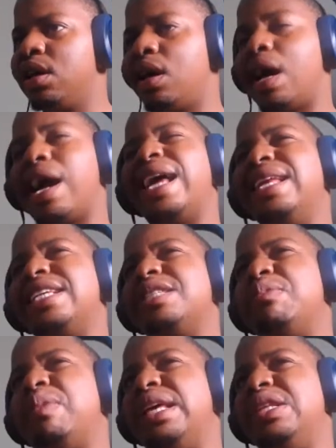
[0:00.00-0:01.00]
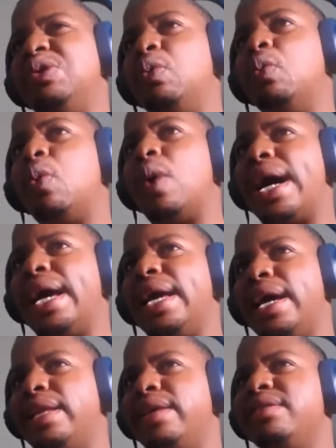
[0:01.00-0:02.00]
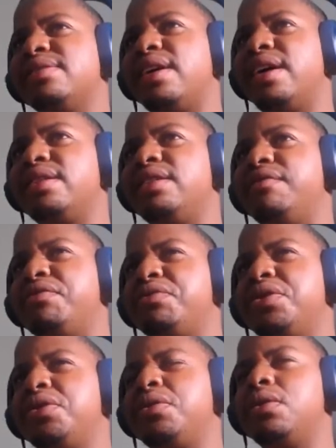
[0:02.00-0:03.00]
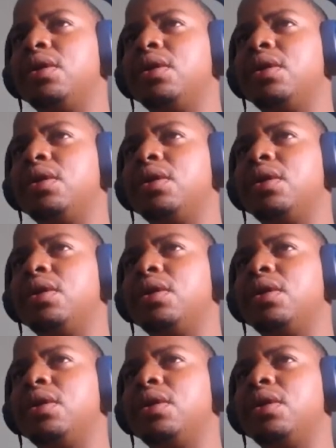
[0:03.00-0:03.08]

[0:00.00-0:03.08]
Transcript: I can't explain you why I had anxiety for real,